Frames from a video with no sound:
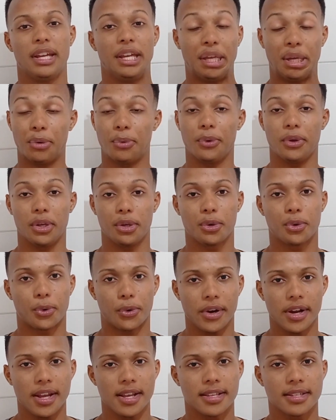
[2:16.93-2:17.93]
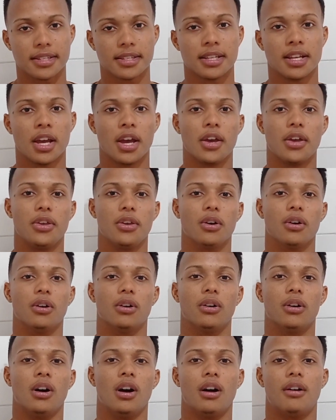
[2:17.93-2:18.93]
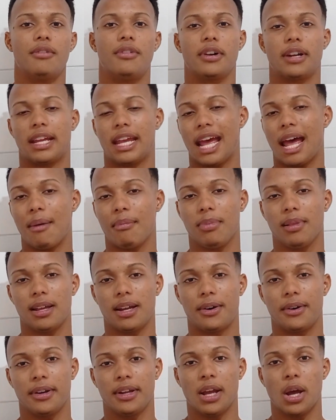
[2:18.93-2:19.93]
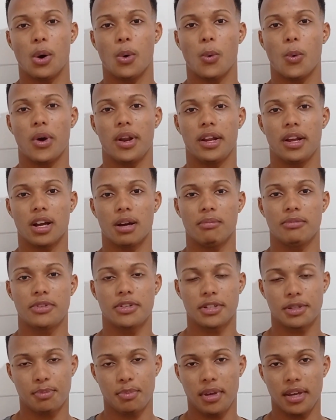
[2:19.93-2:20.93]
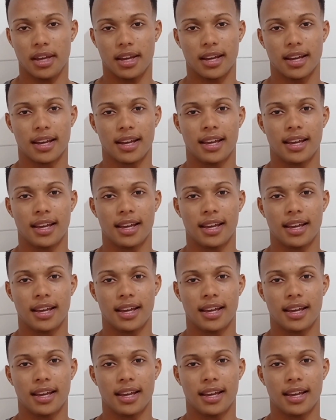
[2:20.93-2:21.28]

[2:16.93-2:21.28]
it will increase your vocabulary when it comes to speak.